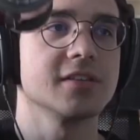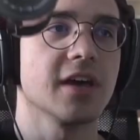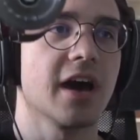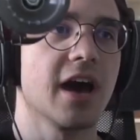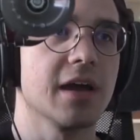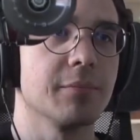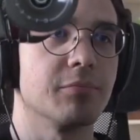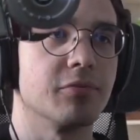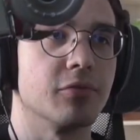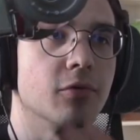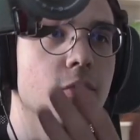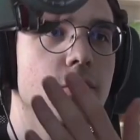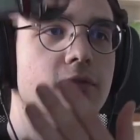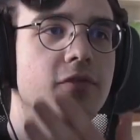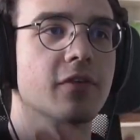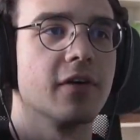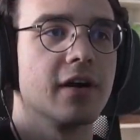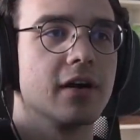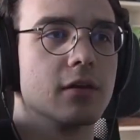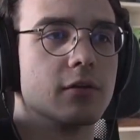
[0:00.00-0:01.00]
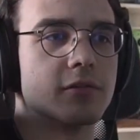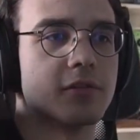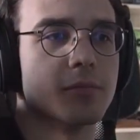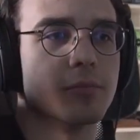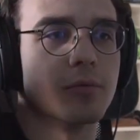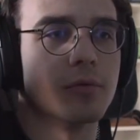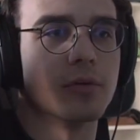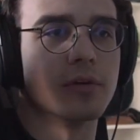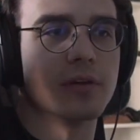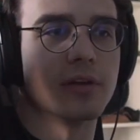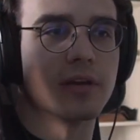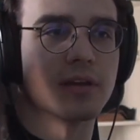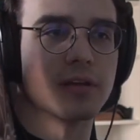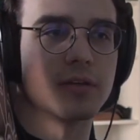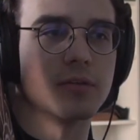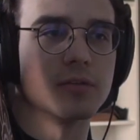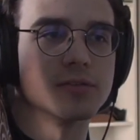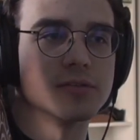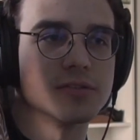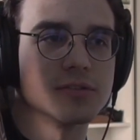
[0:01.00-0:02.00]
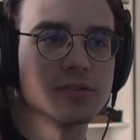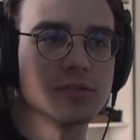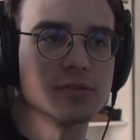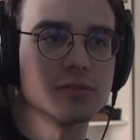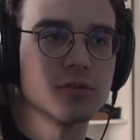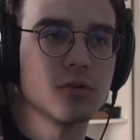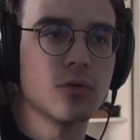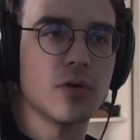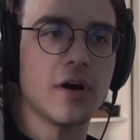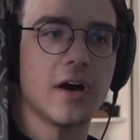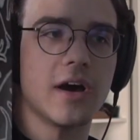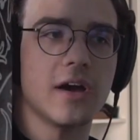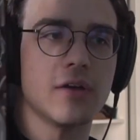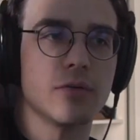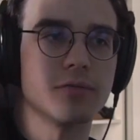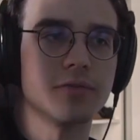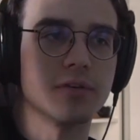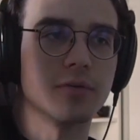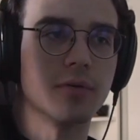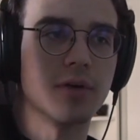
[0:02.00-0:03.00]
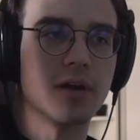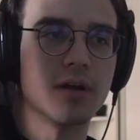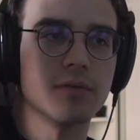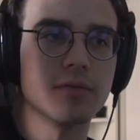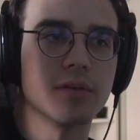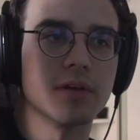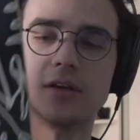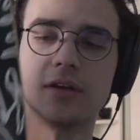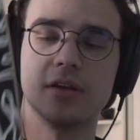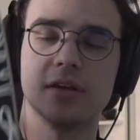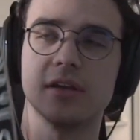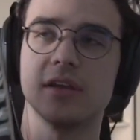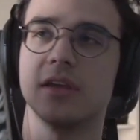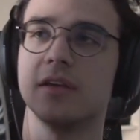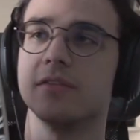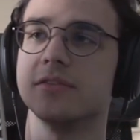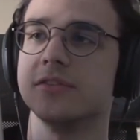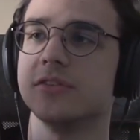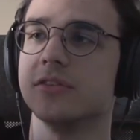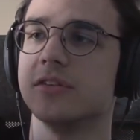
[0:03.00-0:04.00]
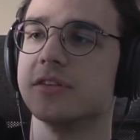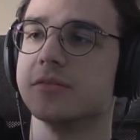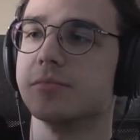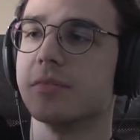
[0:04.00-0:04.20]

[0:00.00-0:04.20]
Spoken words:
high profile of the board. Like, you're so high off the ground, and it gives you this